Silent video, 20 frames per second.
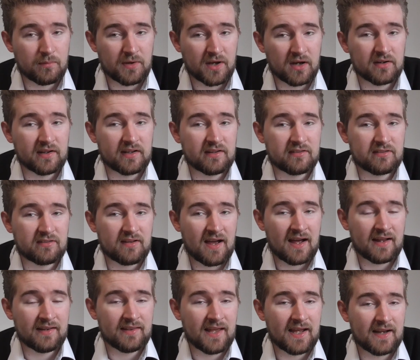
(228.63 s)
to be honest.
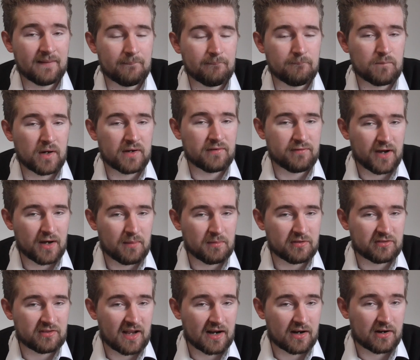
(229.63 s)
And then when
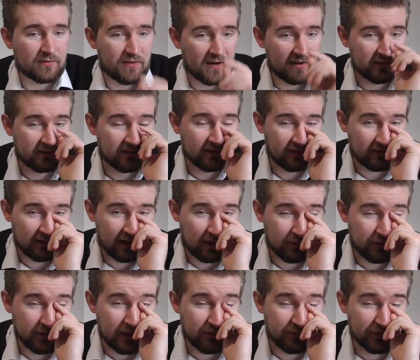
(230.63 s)
Velma sacrifices
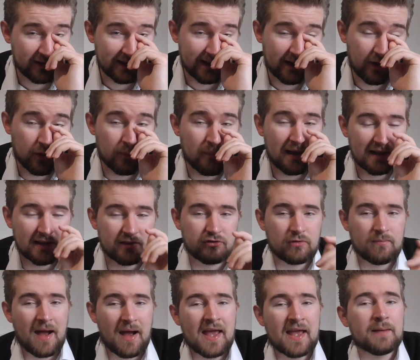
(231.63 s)
herself, if a little
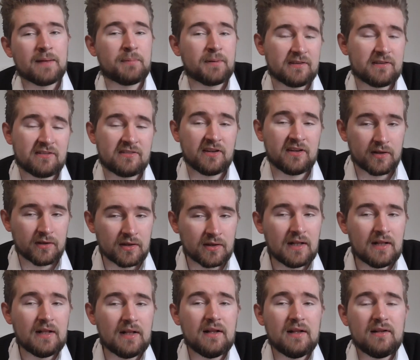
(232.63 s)
melodramatic, but
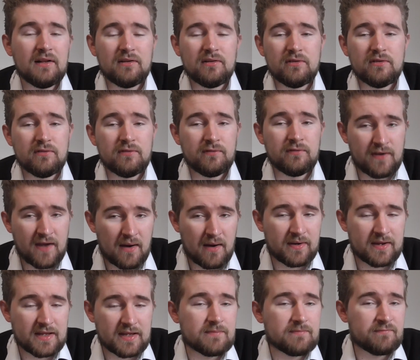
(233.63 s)
still
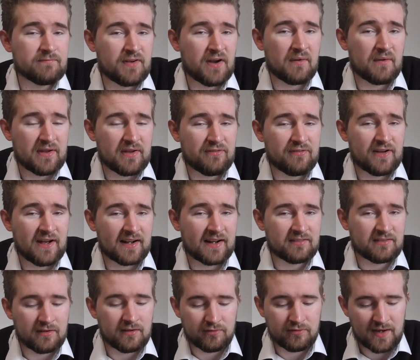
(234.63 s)
very, very
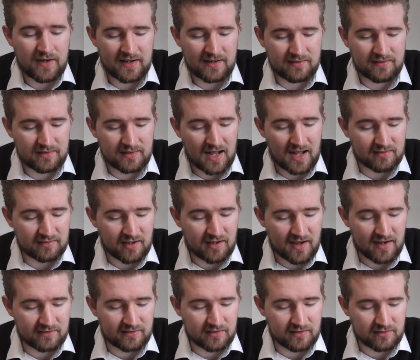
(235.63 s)
effective. And that
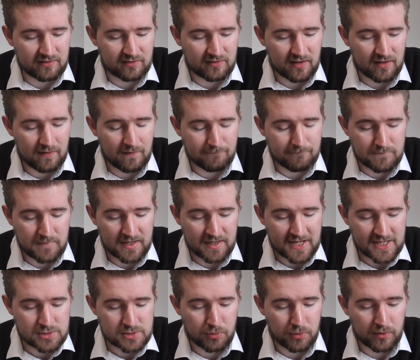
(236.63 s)
ties into my
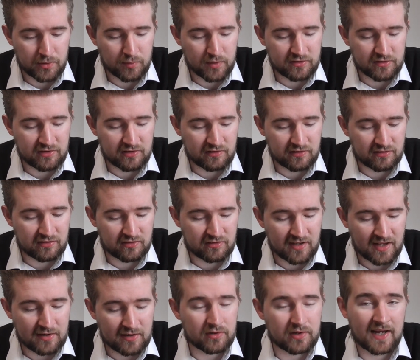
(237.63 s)
next point, which is
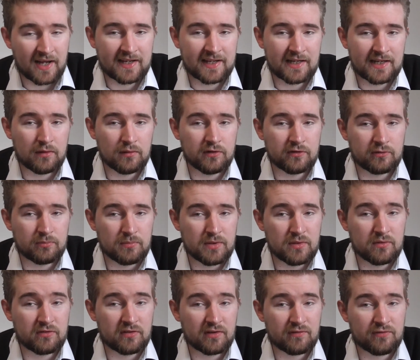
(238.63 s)
Segun Akinola's
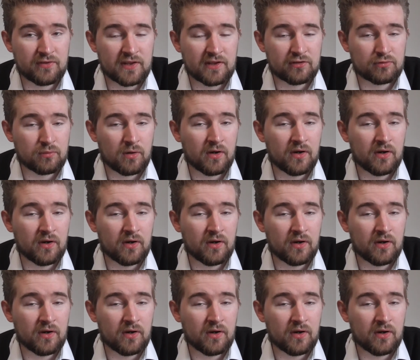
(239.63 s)
music for this